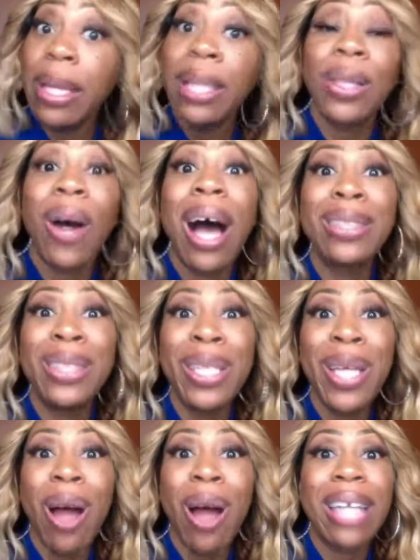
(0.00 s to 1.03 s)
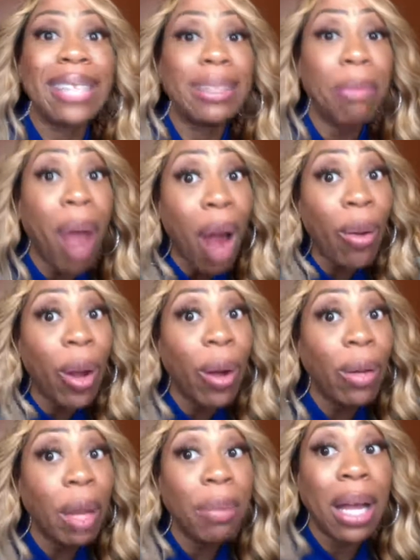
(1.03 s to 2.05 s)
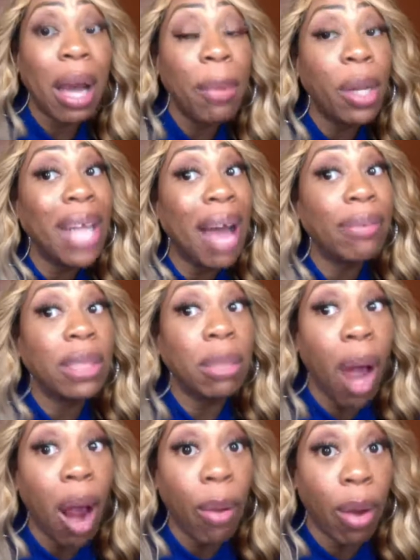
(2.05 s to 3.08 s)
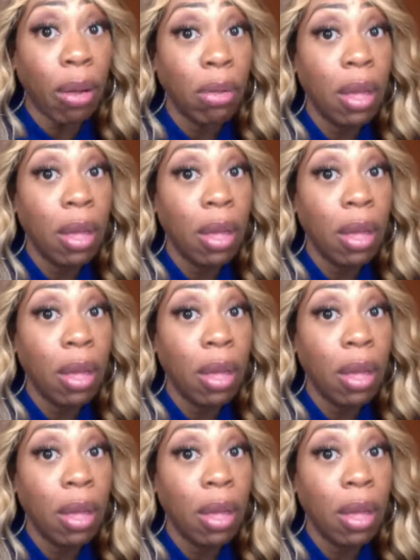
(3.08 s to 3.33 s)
So I'll see y'all not tomorrow. I'm not coming on live tomorrow.